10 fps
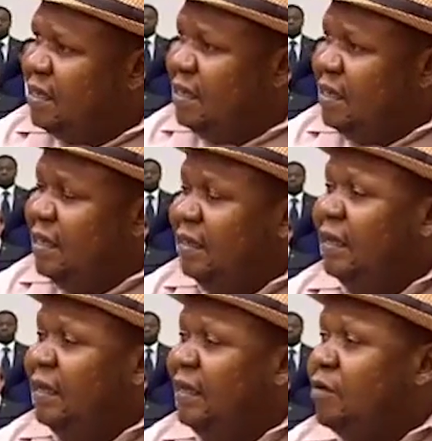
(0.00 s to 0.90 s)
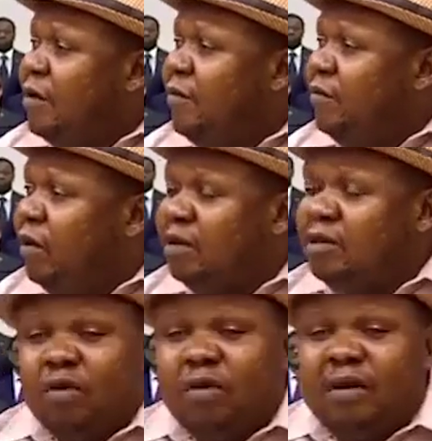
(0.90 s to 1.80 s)
A governor is
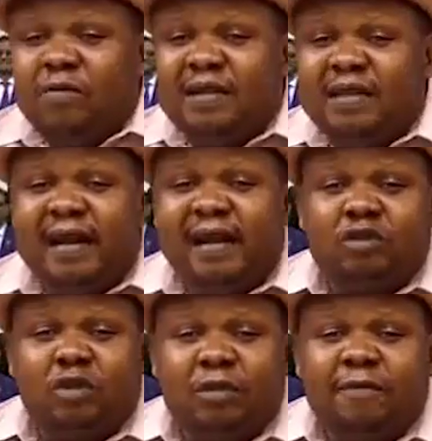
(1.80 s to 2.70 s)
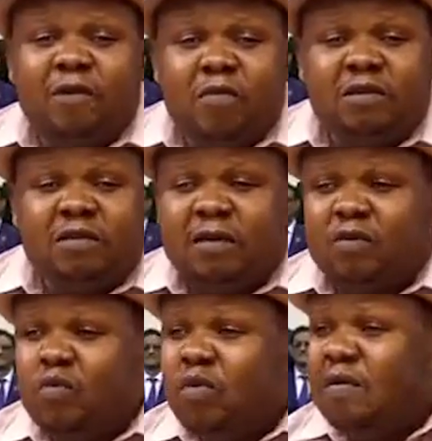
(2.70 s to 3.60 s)
running with an escort of almost about
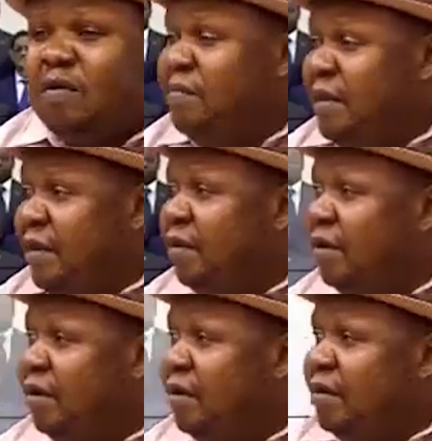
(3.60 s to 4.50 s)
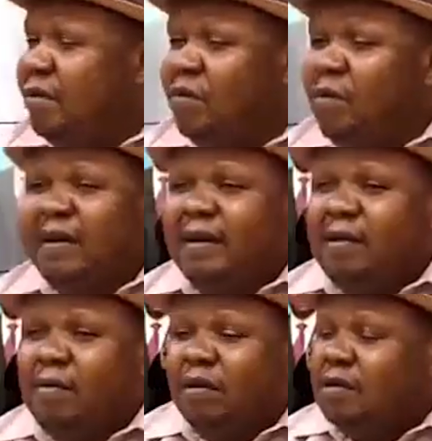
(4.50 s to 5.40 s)
200 million when the
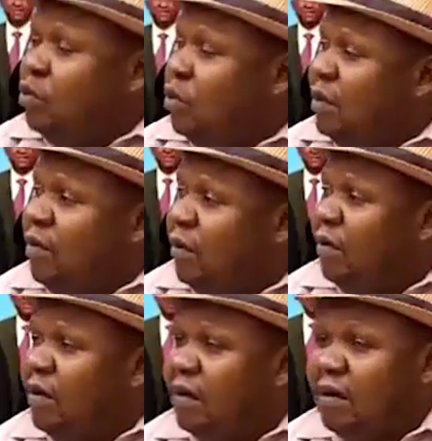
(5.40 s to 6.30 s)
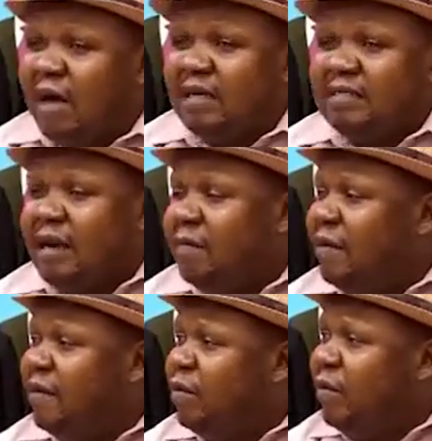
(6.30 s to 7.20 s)
road is running on, has gallop
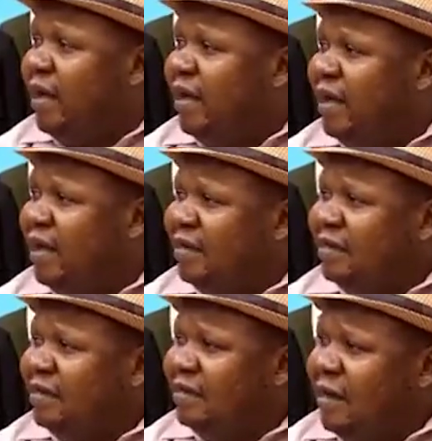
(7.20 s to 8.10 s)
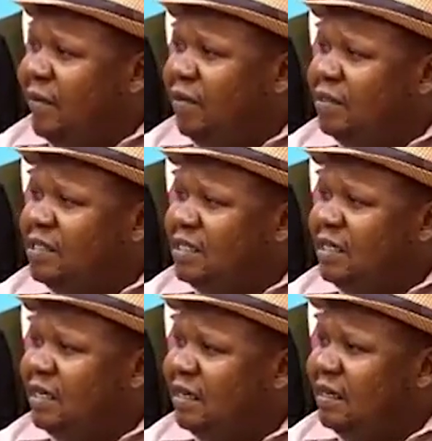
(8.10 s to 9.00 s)
everywhere. Are we not
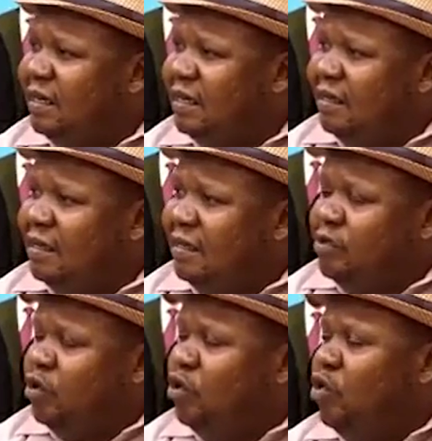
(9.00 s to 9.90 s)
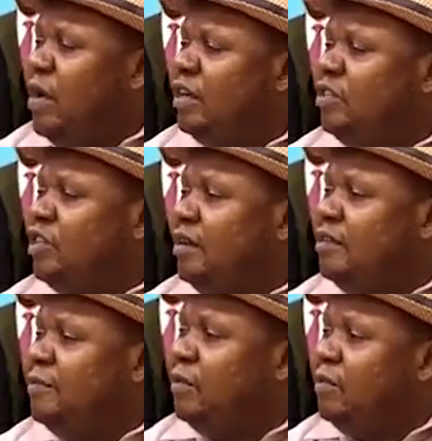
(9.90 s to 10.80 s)
sick? Do you know why
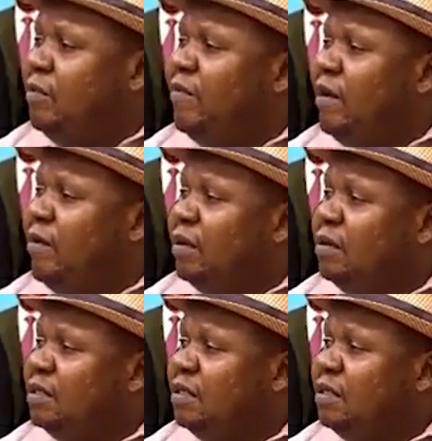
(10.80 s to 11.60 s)
Chinese people don't value us?